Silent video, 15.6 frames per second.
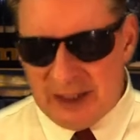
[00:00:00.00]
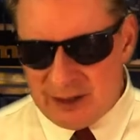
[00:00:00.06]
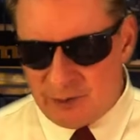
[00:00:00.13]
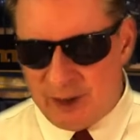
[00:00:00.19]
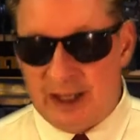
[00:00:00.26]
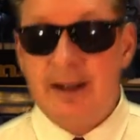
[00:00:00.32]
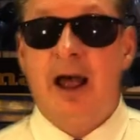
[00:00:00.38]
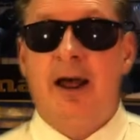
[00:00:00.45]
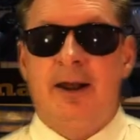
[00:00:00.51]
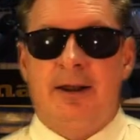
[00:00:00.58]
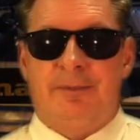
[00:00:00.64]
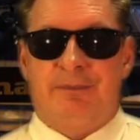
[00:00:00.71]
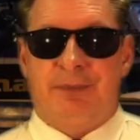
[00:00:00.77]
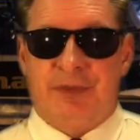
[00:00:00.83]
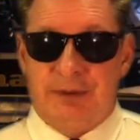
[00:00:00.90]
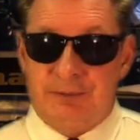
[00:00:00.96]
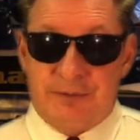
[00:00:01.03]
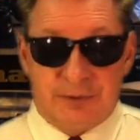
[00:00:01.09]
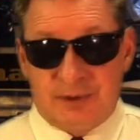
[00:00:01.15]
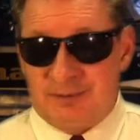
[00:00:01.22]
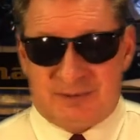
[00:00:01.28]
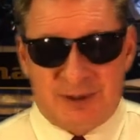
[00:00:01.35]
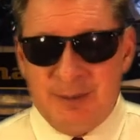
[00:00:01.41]
Anyway,
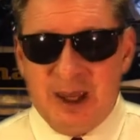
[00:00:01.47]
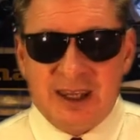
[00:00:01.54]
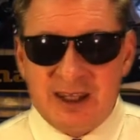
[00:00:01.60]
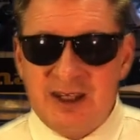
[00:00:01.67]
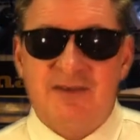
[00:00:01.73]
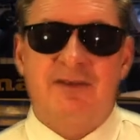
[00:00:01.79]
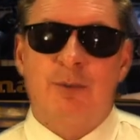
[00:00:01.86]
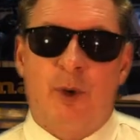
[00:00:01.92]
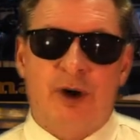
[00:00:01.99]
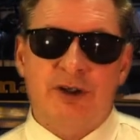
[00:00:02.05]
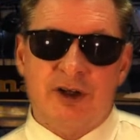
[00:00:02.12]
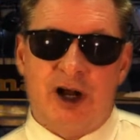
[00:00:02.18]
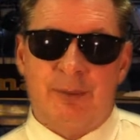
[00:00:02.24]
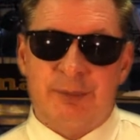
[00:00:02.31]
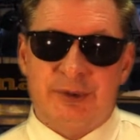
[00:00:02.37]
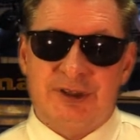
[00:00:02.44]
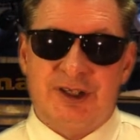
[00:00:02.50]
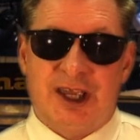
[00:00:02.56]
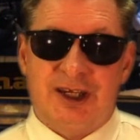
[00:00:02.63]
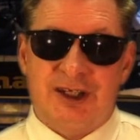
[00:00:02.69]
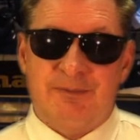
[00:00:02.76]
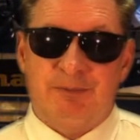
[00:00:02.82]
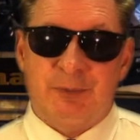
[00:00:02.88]
to make it even more
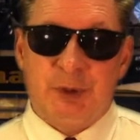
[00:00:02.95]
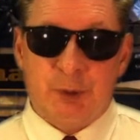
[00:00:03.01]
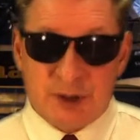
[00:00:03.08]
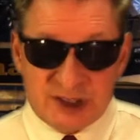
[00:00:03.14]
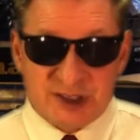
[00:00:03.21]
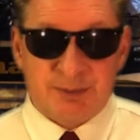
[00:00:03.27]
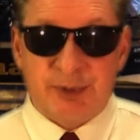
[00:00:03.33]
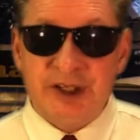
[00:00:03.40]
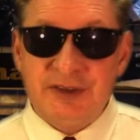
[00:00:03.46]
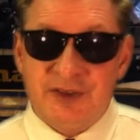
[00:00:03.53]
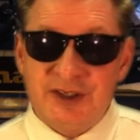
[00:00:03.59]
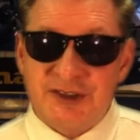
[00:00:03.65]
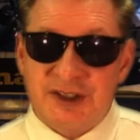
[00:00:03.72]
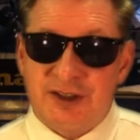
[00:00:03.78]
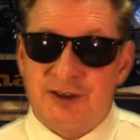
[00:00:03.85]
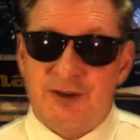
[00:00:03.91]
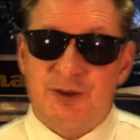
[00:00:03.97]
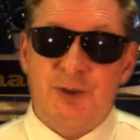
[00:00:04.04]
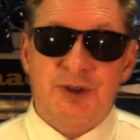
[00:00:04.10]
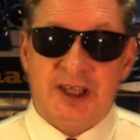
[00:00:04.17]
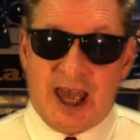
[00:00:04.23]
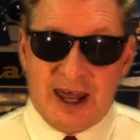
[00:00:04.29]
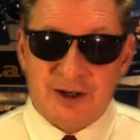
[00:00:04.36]
complicated, you can split this into
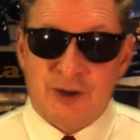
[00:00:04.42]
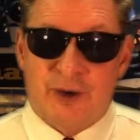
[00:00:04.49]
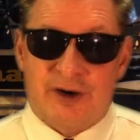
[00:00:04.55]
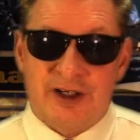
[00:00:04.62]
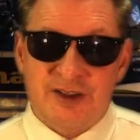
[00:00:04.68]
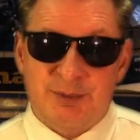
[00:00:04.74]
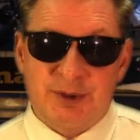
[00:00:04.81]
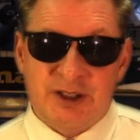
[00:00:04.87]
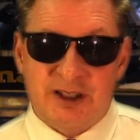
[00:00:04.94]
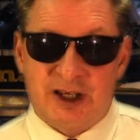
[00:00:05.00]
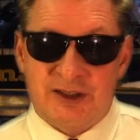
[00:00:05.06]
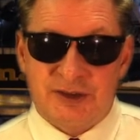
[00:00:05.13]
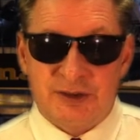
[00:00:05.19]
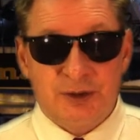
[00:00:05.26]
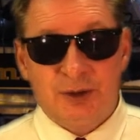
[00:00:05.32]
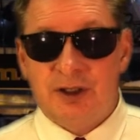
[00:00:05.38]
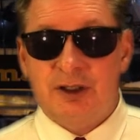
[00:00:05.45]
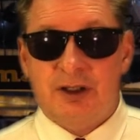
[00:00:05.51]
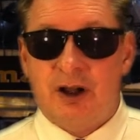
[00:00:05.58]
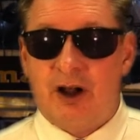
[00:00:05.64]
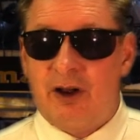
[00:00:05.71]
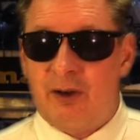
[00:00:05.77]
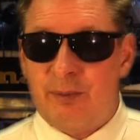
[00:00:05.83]
two categories because you can
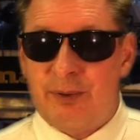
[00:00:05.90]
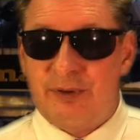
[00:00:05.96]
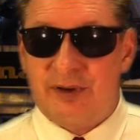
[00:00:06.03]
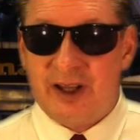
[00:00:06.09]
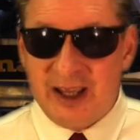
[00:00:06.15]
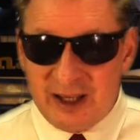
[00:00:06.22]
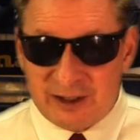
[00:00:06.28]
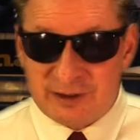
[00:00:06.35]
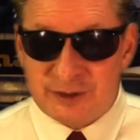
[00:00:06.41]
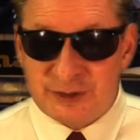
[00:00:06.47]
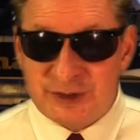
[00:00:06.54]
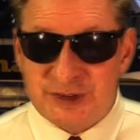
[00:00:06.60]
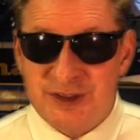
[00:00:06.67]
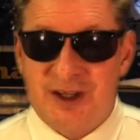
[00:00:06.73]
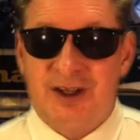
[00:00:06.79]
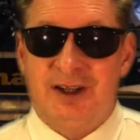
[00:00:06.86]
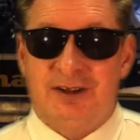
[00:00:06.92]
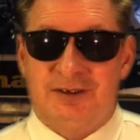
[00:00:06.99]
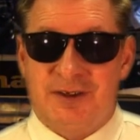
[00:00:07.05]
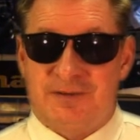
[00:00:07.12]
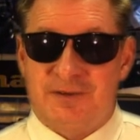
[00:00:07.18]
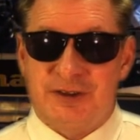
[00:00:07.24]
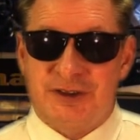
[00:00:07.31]
call players
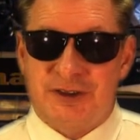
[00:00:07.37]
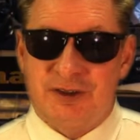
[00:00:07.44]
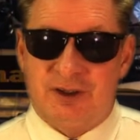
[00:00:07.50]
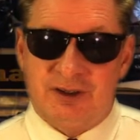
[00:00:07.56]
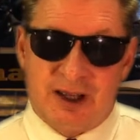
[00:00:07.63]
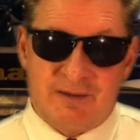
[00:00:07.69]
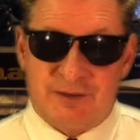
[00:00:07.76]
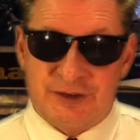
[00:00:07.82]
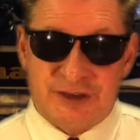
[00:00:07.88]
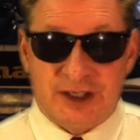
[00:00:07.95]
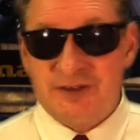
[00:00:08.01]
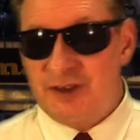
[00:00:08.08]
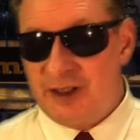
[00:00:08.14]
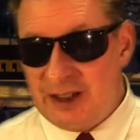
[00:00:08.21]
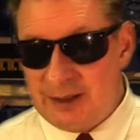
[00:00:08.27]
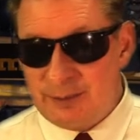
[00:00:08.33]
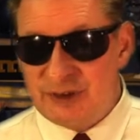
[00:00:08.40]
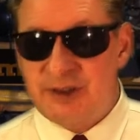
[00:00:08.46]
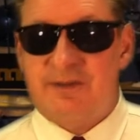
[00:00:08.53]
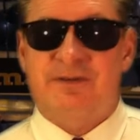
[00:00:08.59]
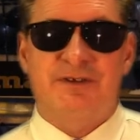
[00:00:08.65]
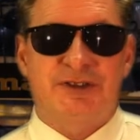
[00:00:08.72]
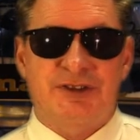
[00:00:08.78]
different skill levels and teams
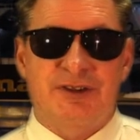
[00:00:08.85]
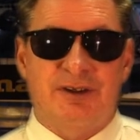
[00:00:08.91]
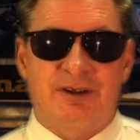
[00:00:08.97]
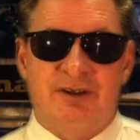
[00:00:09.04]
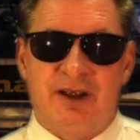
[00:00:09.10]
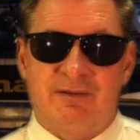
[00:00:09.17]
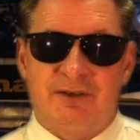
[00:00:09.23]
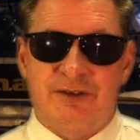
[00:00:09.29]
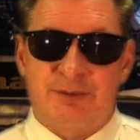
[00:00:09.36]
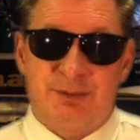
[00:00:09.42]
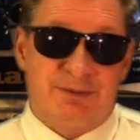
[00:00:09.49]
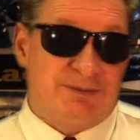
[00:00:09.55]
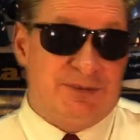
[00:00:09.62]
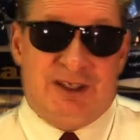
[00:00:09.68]
different skill levels.